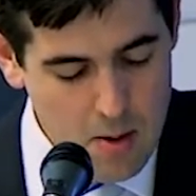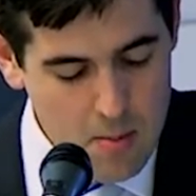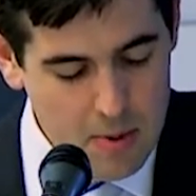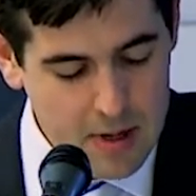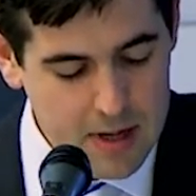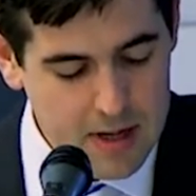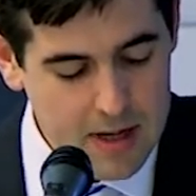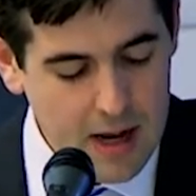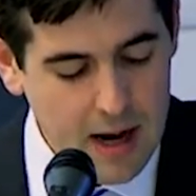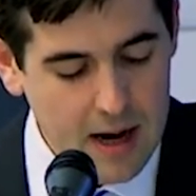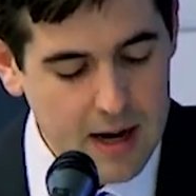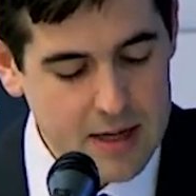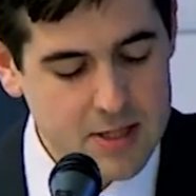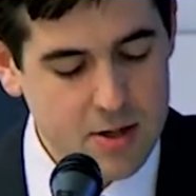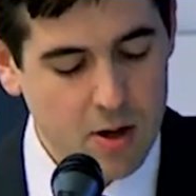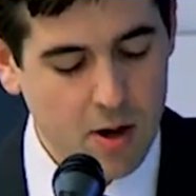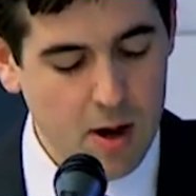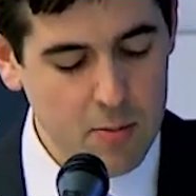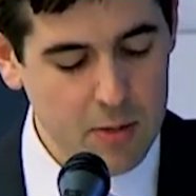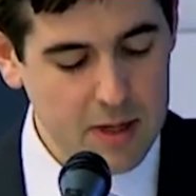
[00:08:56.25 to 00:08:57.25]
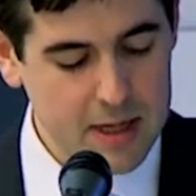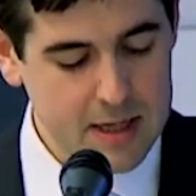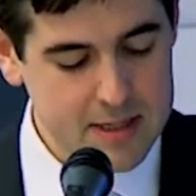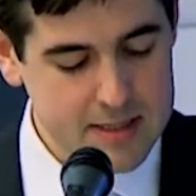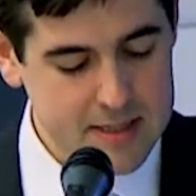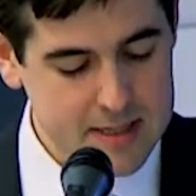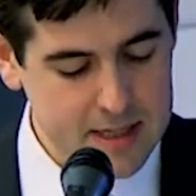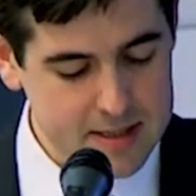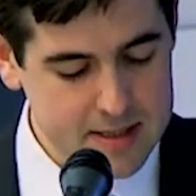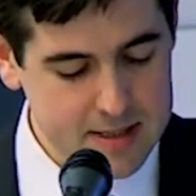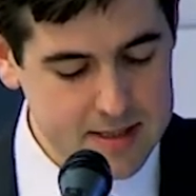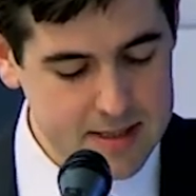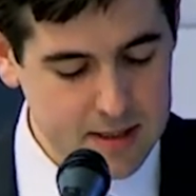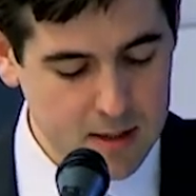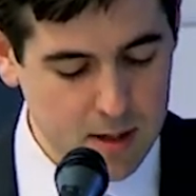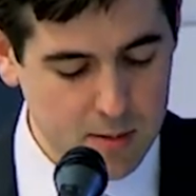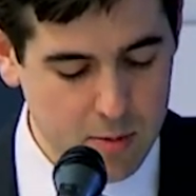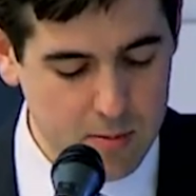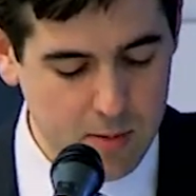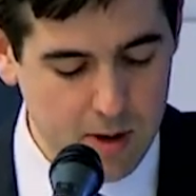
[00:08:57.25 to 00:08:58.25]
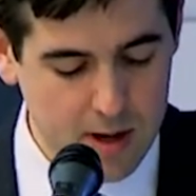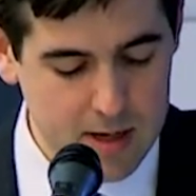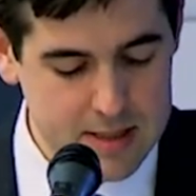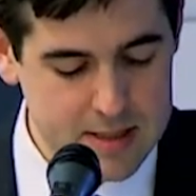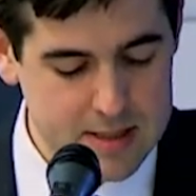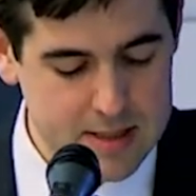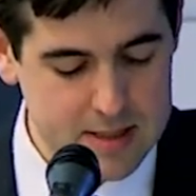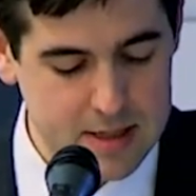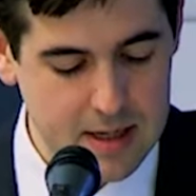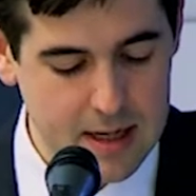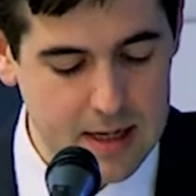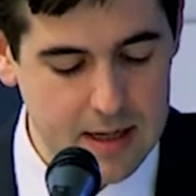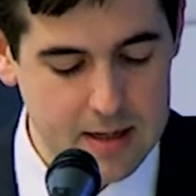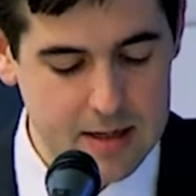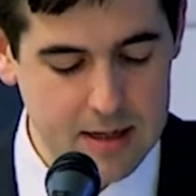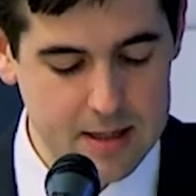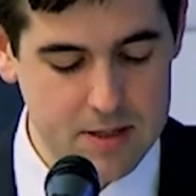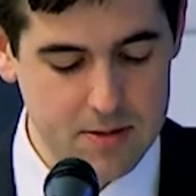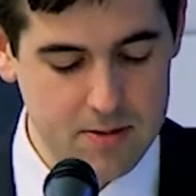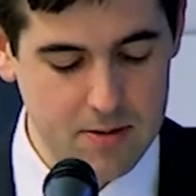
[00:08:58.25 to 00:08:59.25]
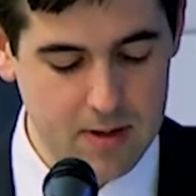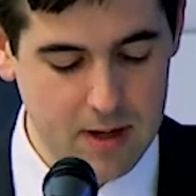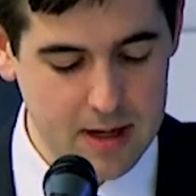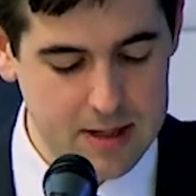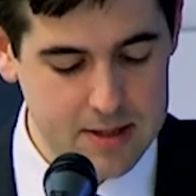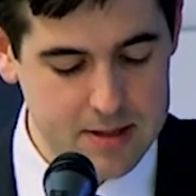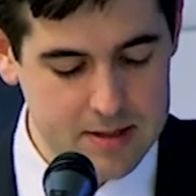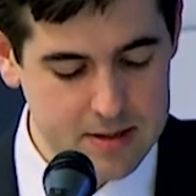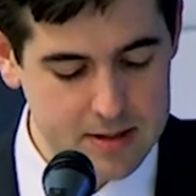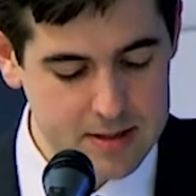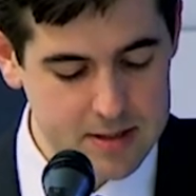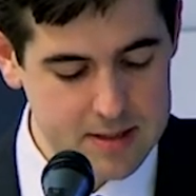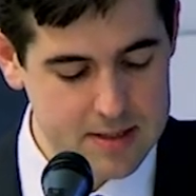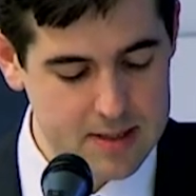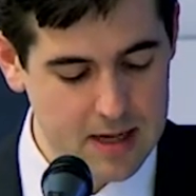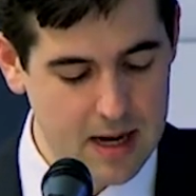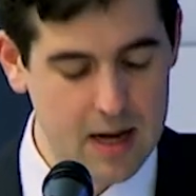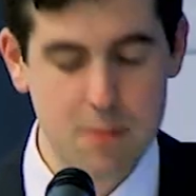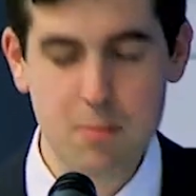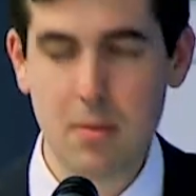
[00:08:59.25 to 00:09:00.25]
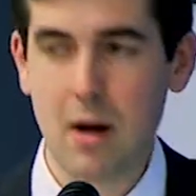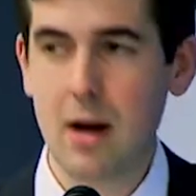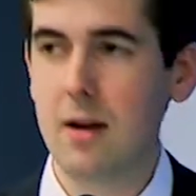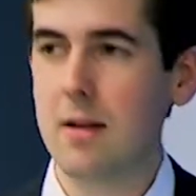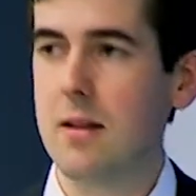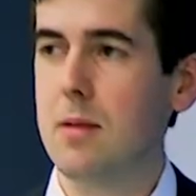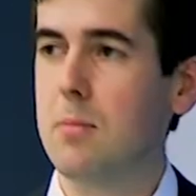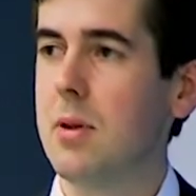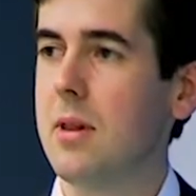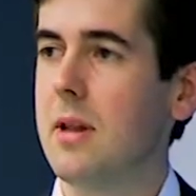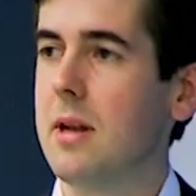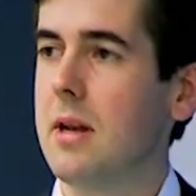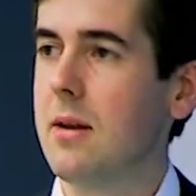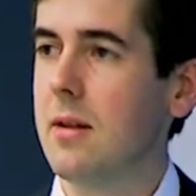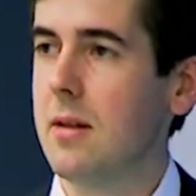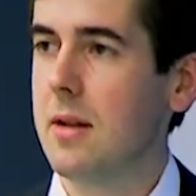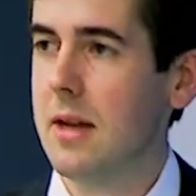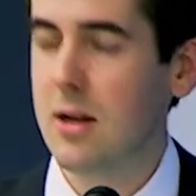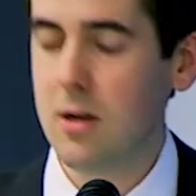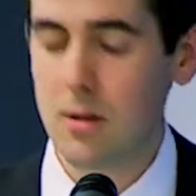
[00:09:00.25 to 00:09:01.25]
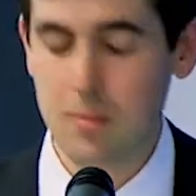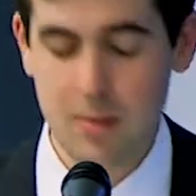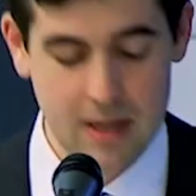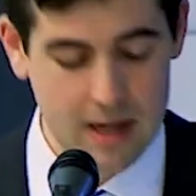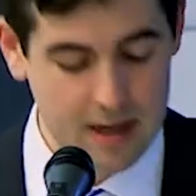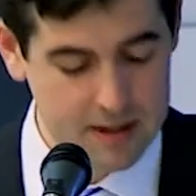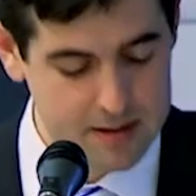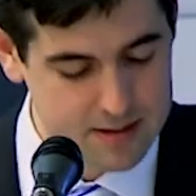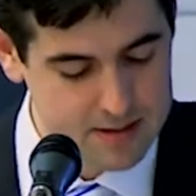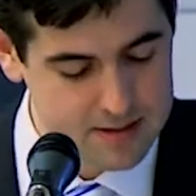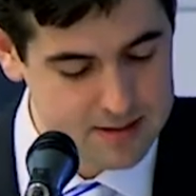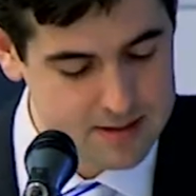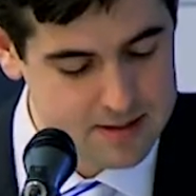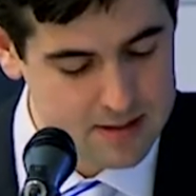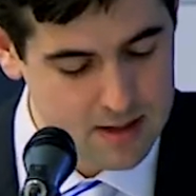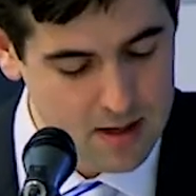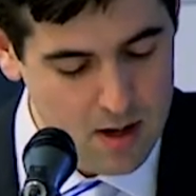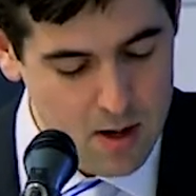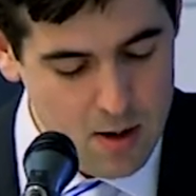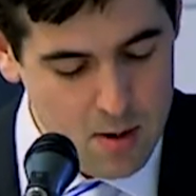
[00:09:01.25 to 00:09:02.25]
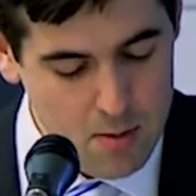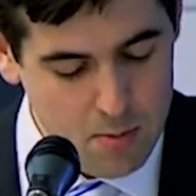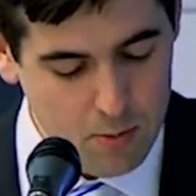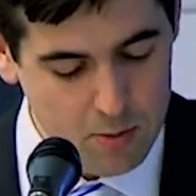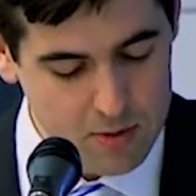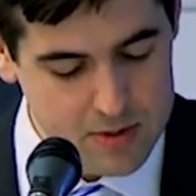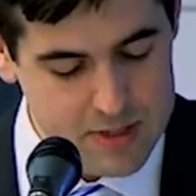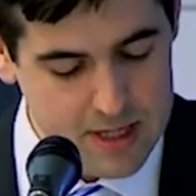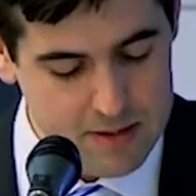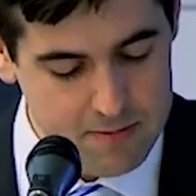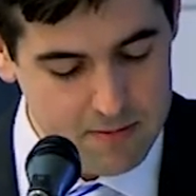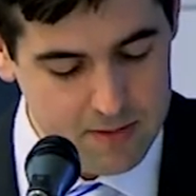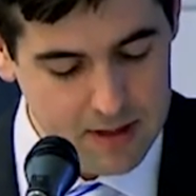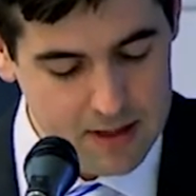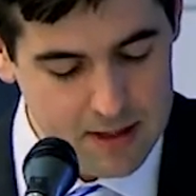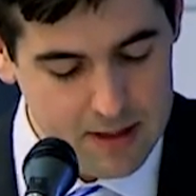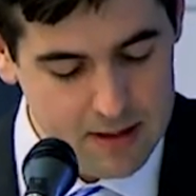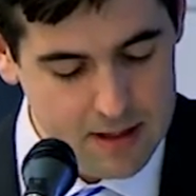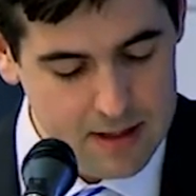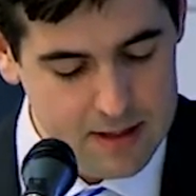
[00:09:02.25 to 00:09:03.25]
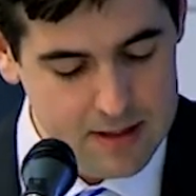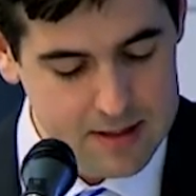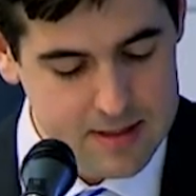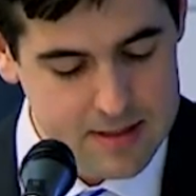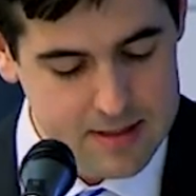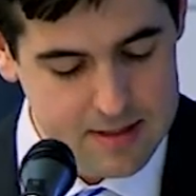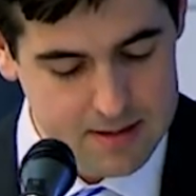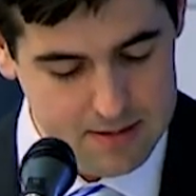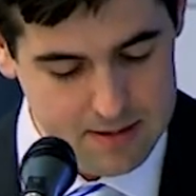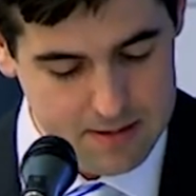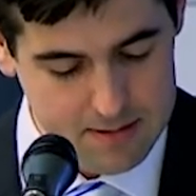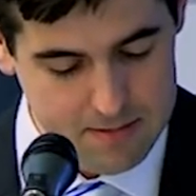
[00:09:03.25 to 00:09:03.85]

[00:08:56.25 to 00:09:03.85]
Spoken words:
But at a time when consensus and compromise in industrial relations and among the political and economic actors more generally is